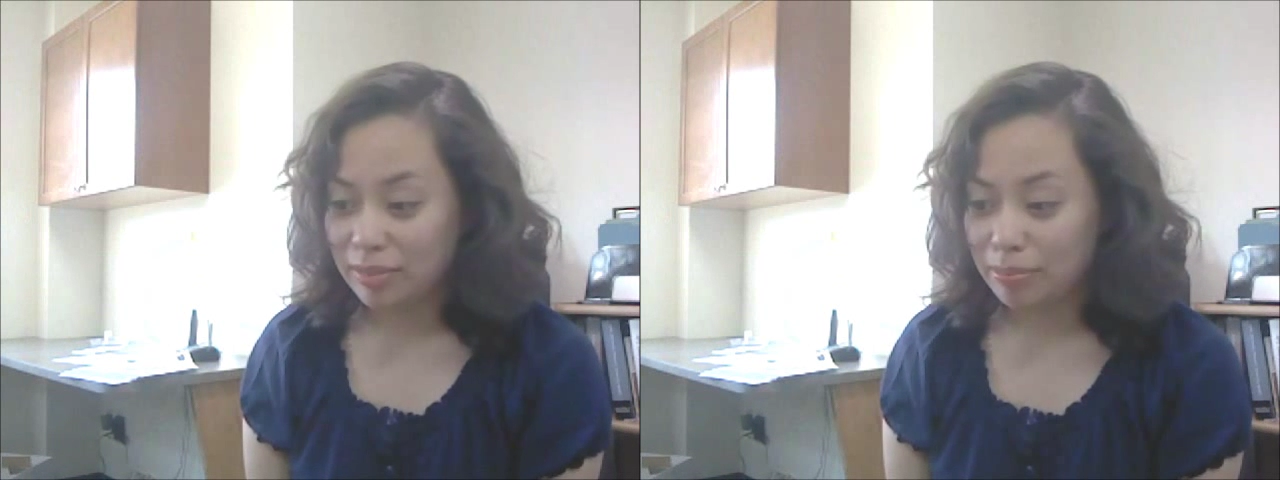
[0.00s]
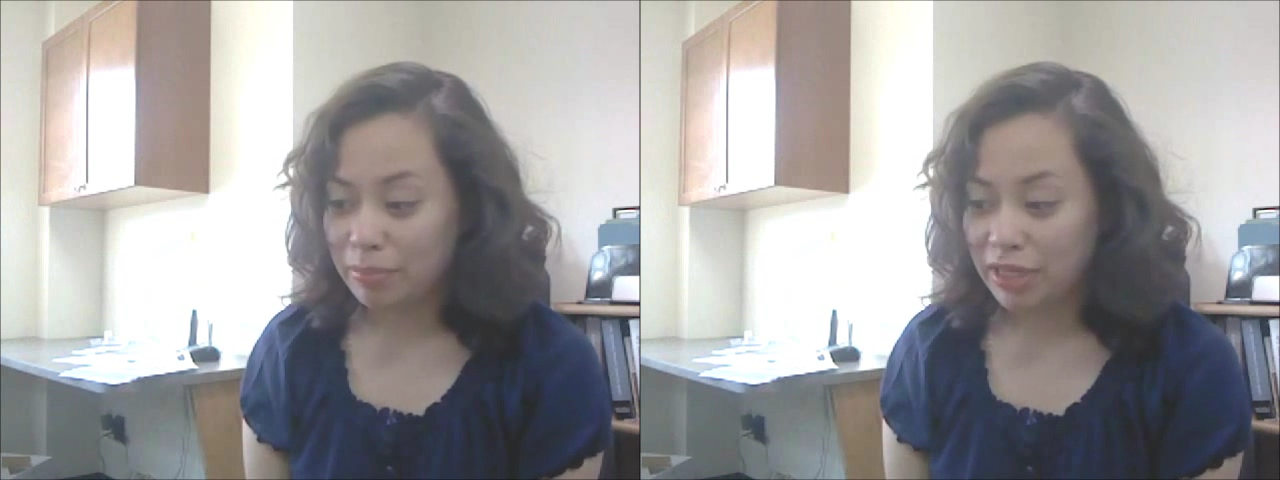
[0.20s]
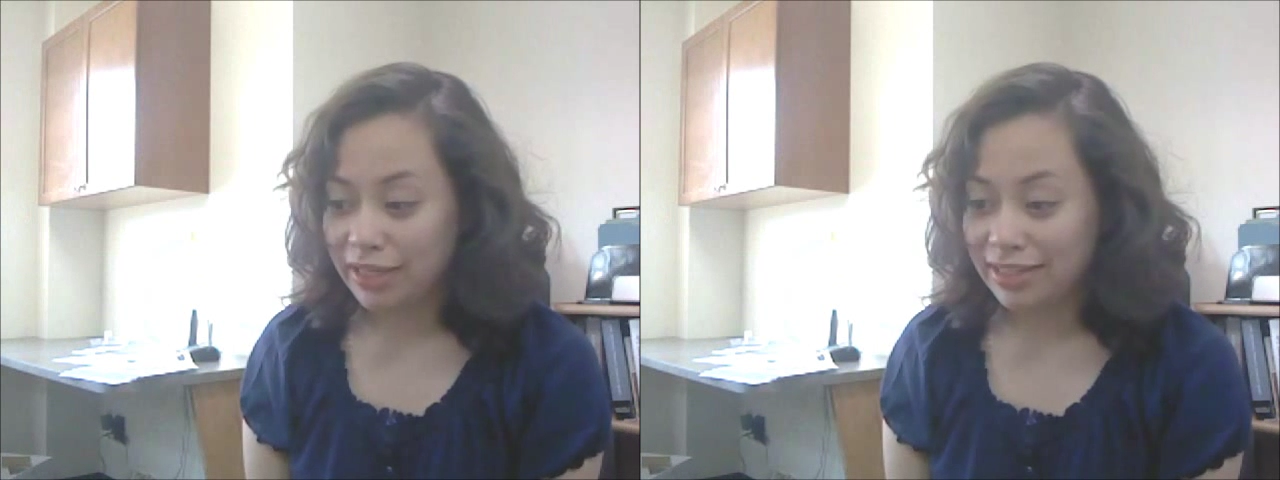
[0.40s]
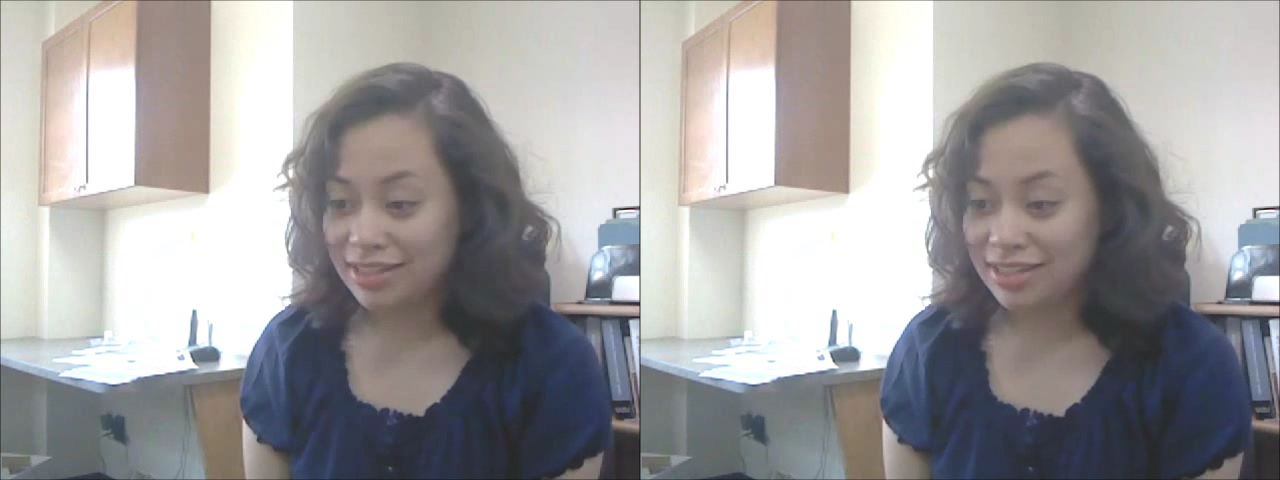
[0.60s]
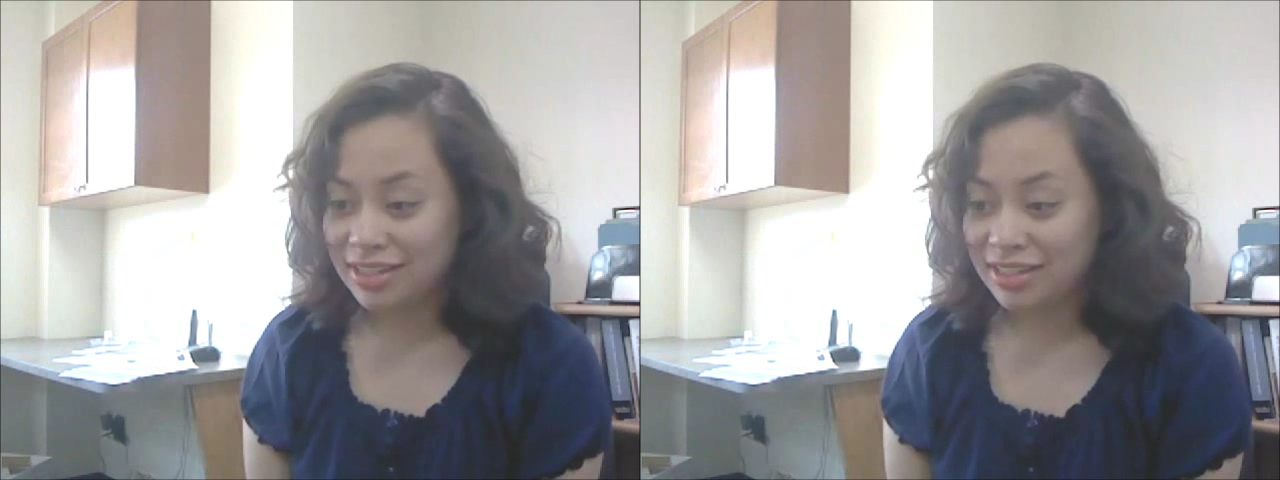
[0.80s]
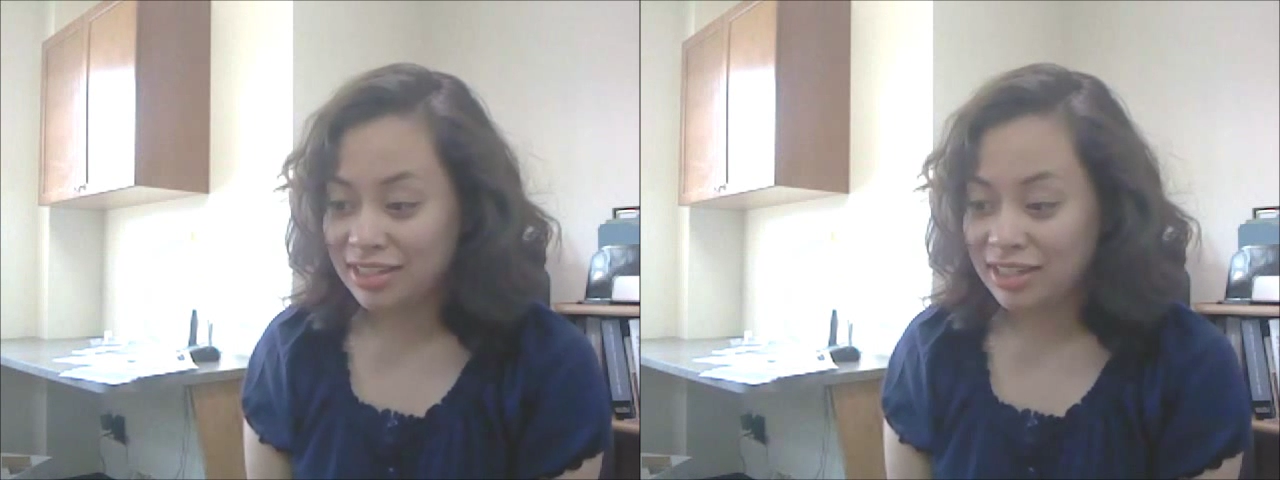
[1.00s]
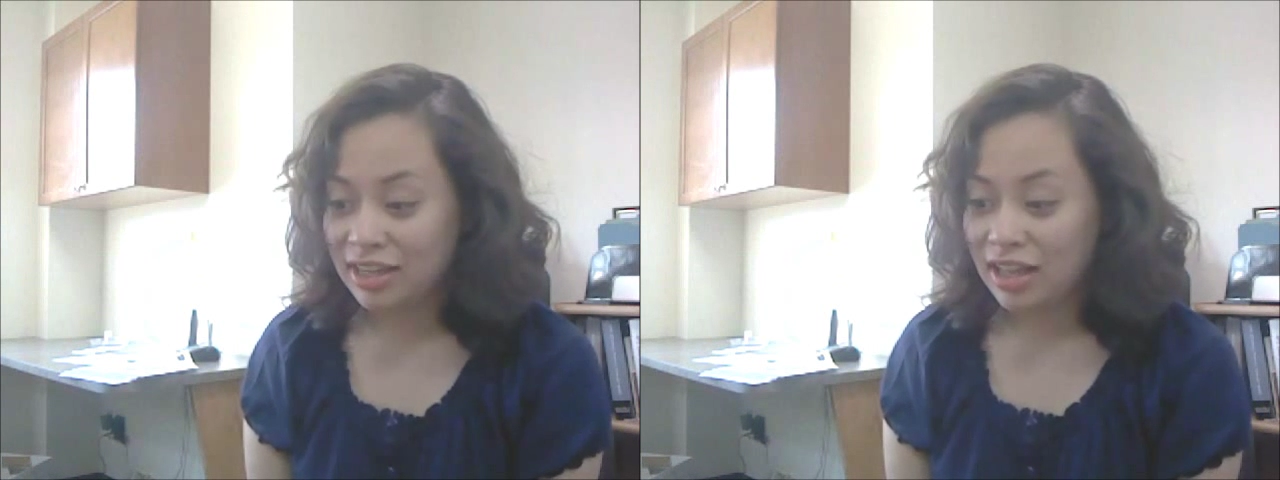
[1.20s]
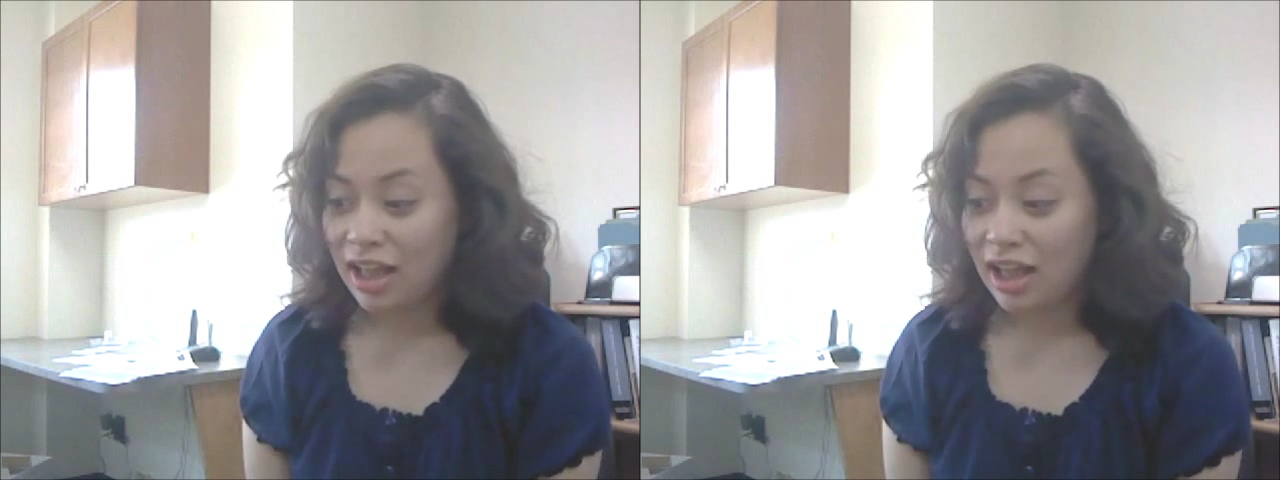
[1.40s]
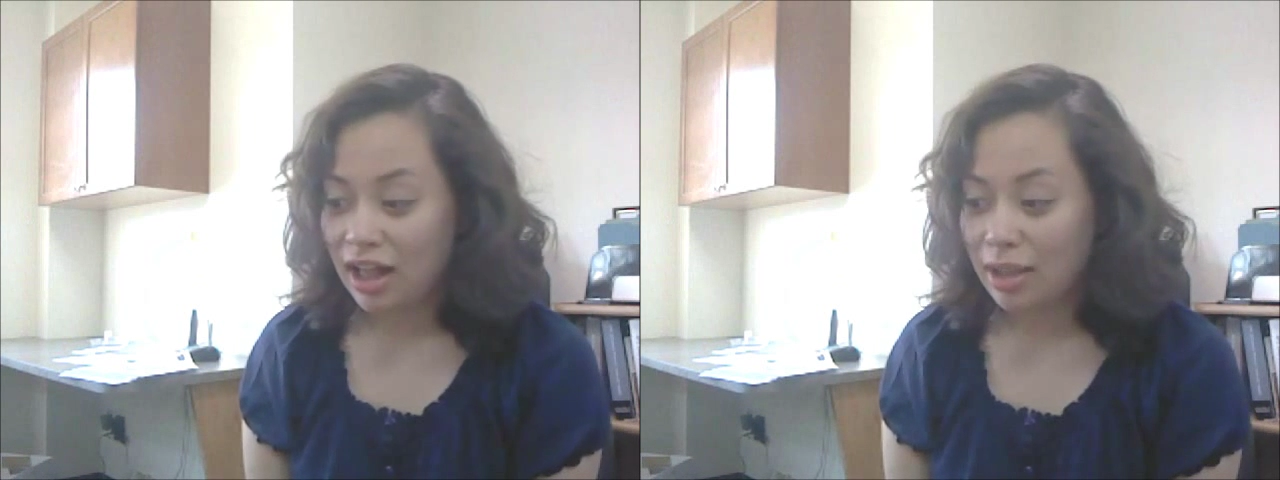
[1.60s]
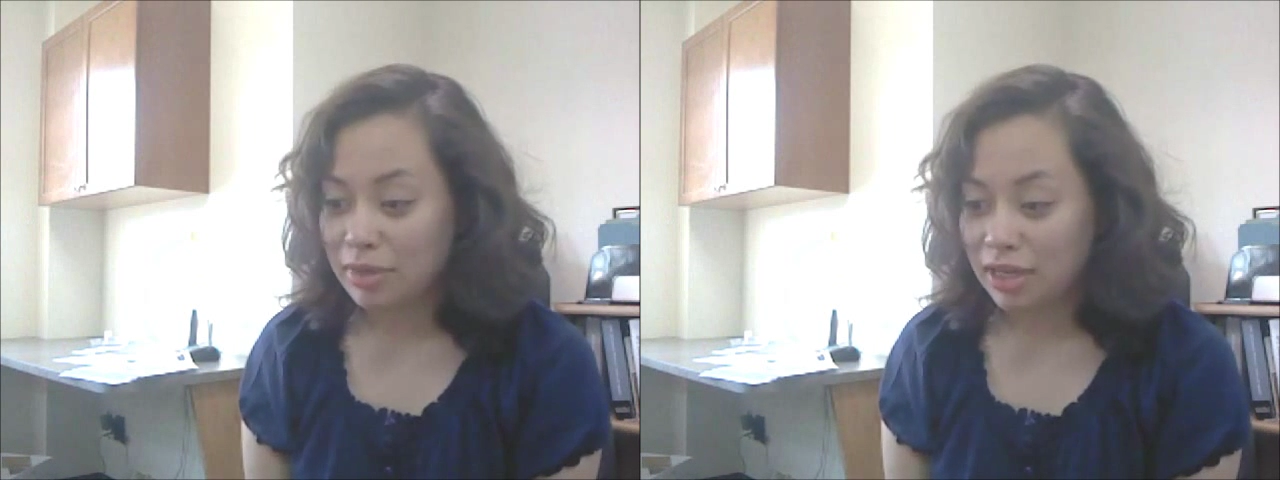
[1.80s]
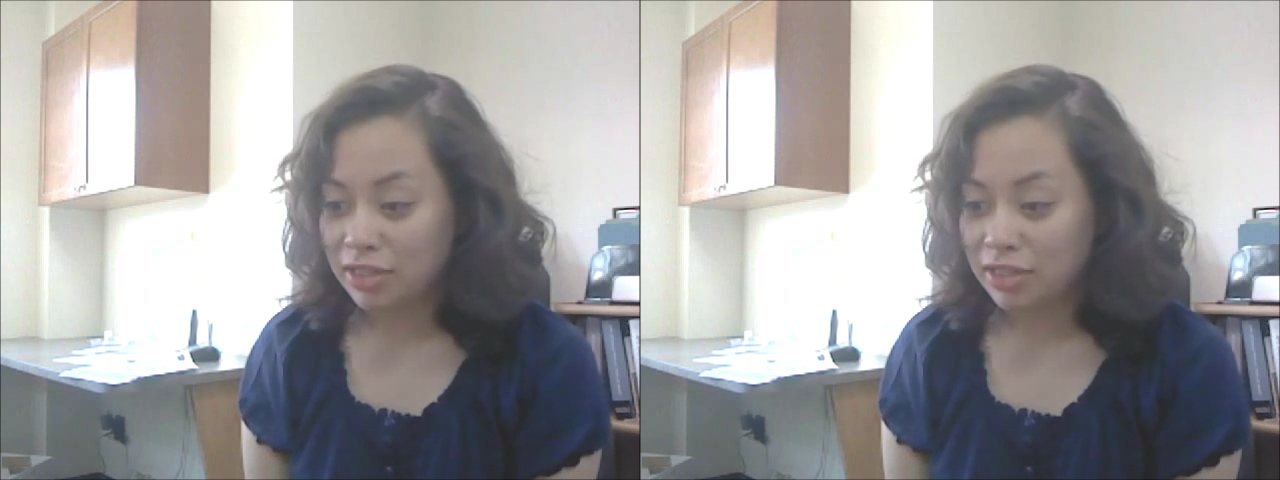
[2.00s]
but I'm not